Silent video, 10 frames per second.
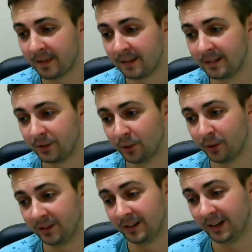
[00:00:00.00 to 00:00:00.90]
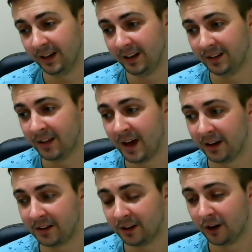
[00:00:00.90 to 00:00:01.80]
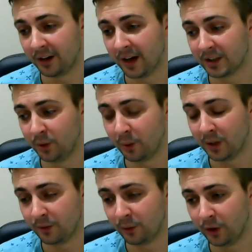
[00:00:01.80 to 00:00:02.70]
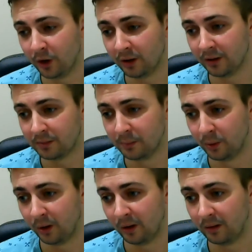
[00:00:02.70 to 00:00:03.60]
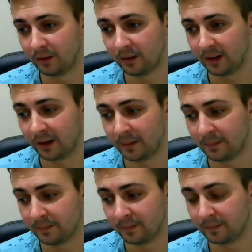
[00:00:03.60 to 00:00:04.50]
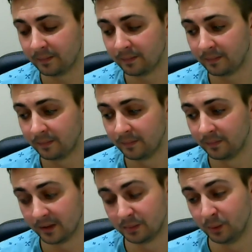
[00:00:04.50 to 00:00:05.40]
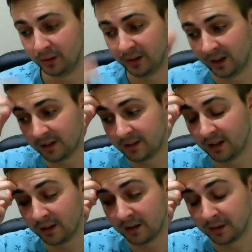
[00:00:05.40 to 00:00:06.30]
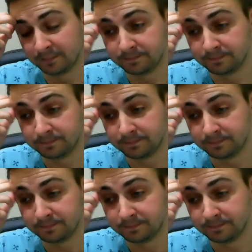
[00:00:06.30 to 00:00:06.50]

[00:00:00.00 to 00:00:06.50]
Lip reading: So it's a lot of guesswork when you've only got a small data set. Yeah.